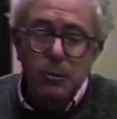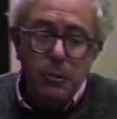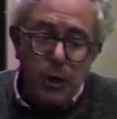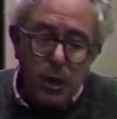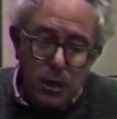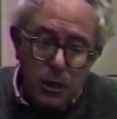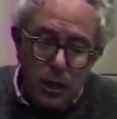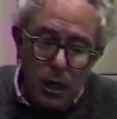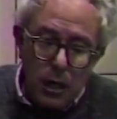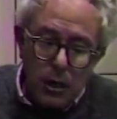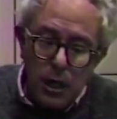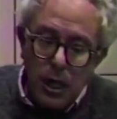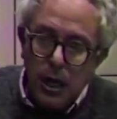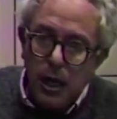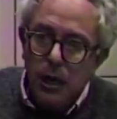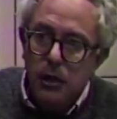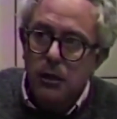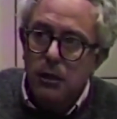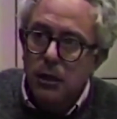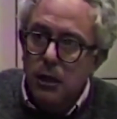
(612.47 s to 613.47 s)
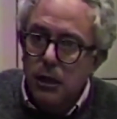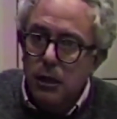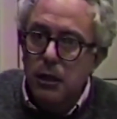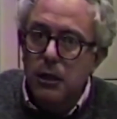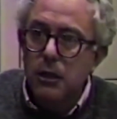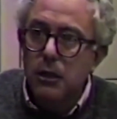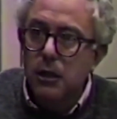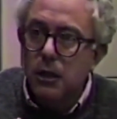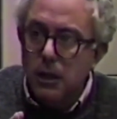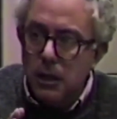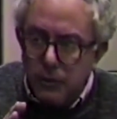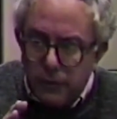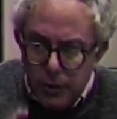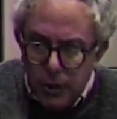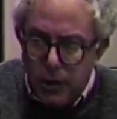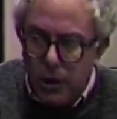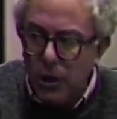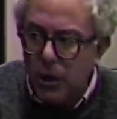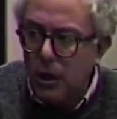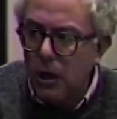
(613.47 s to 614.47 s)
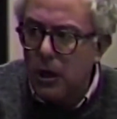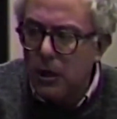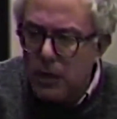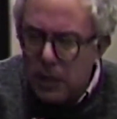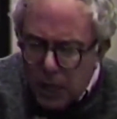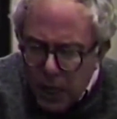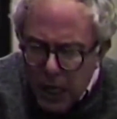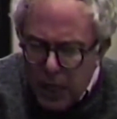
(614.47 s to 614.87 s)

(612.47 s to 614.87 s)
but on the other hand, dealing in a very hard